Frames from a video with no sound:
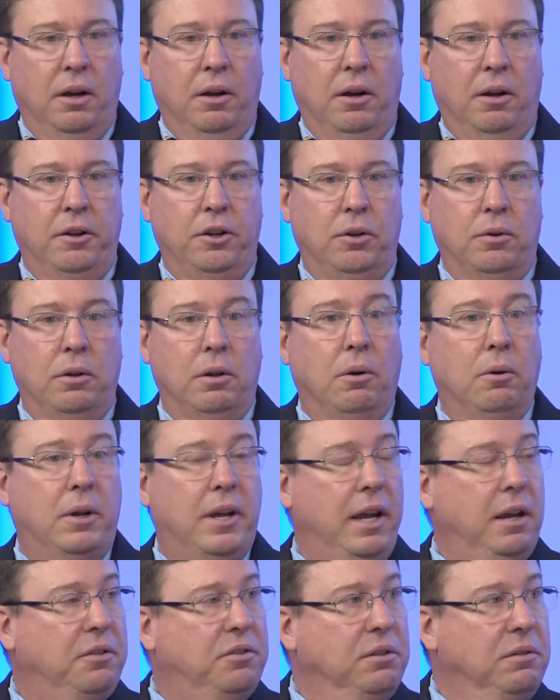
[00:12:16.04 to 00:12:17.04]
your
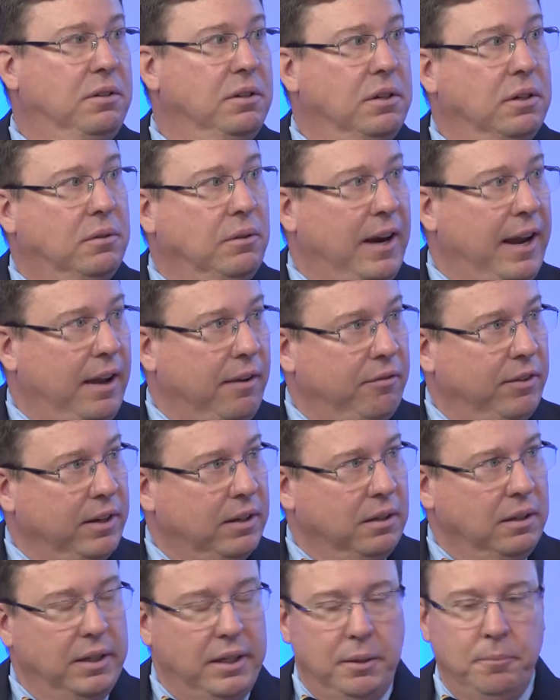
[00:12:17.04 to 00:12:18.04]
location
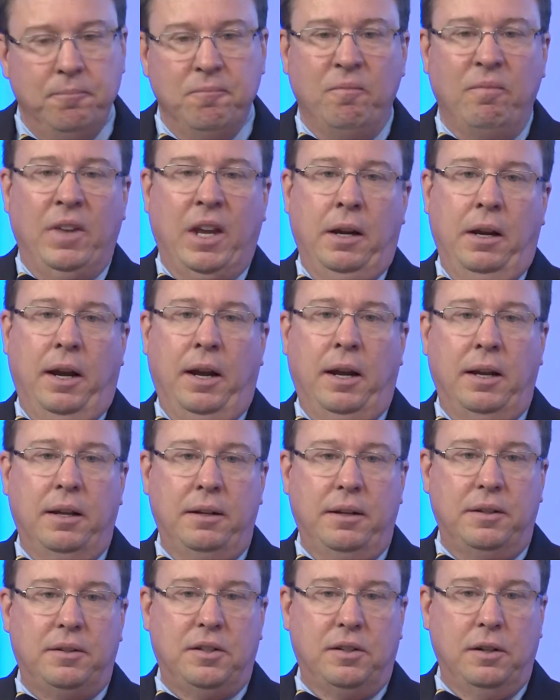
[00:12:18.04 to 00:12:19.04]
geographically, and
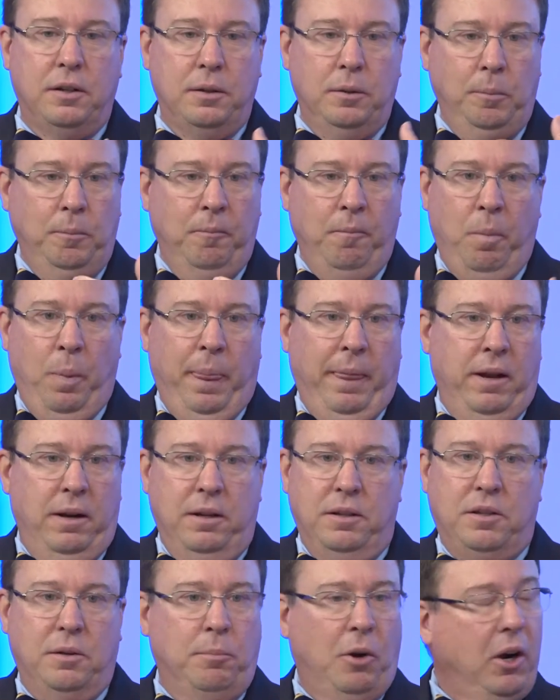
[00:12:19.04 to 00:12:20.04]
it's a
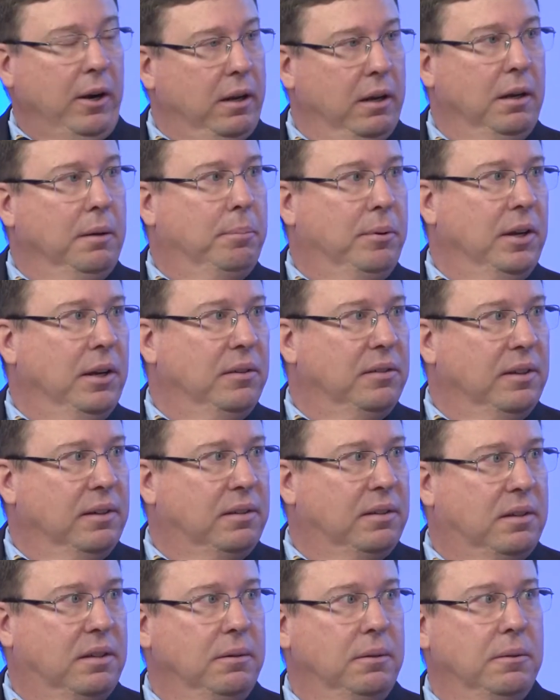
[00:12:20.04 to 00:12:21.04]
marketing piece.
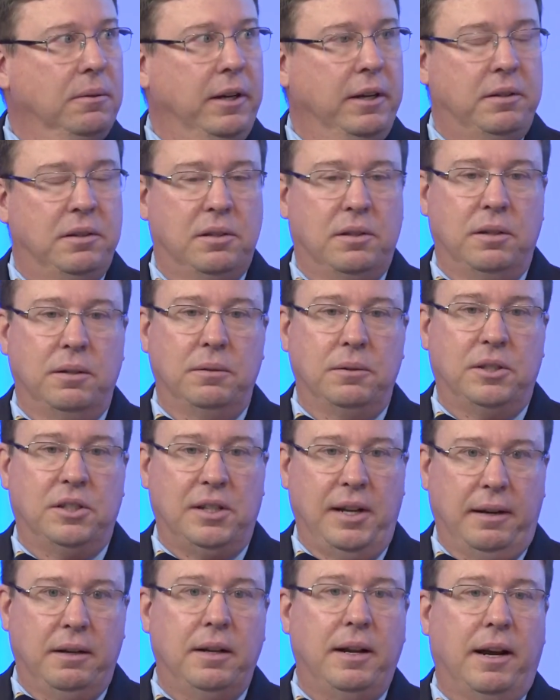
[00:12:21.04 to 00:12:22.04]
It's to
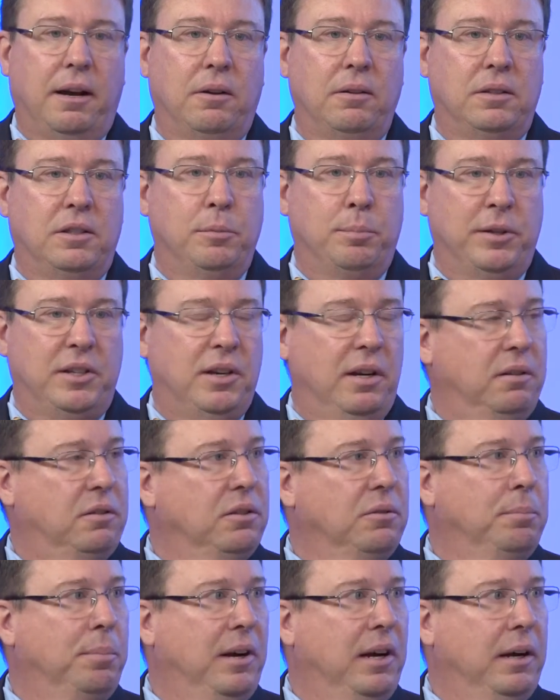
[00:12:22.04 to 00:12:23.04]
send out to
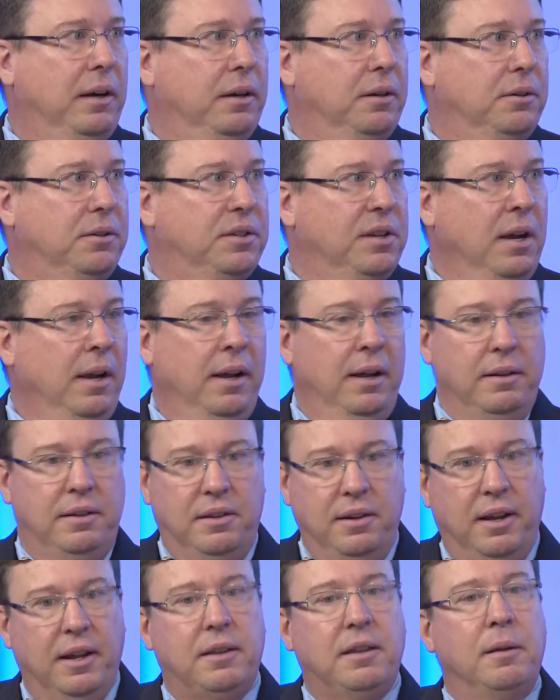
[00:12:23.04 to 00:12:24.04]
potential buyers
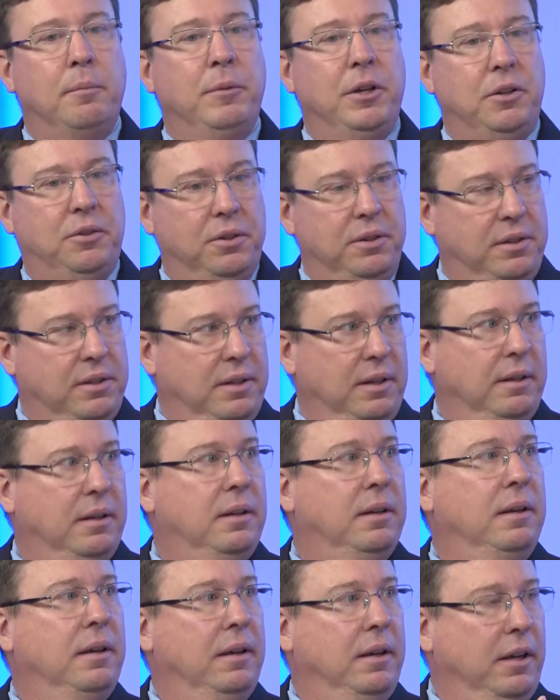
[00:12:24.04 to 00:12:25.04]
to get them interested
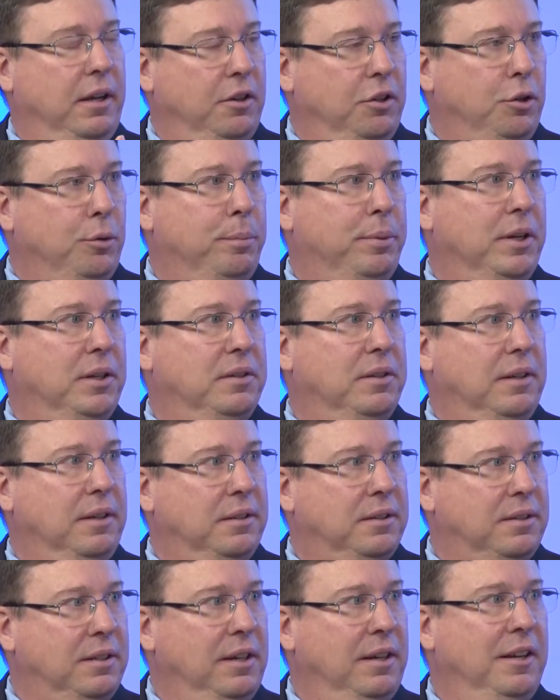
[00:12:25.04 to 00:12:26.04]
in your
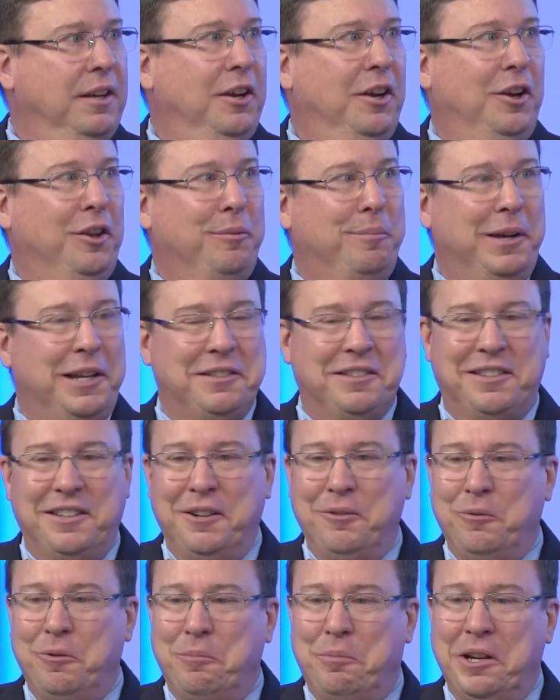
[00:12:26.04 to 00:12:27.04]
business. The best
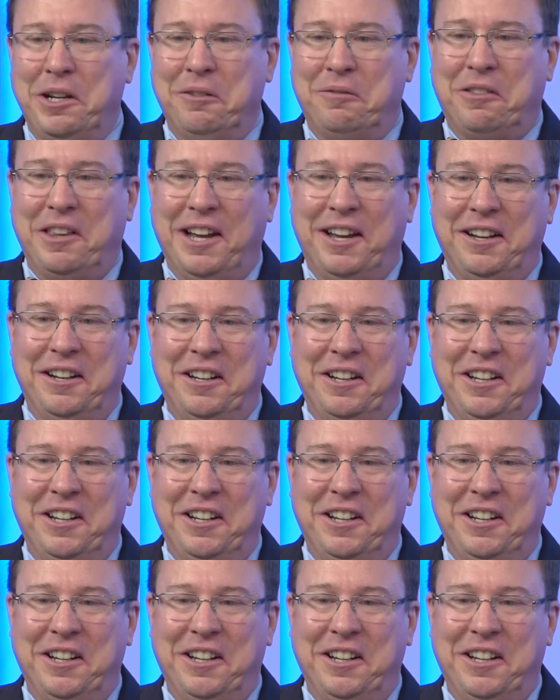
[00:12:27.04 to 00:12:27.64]
thing would be if that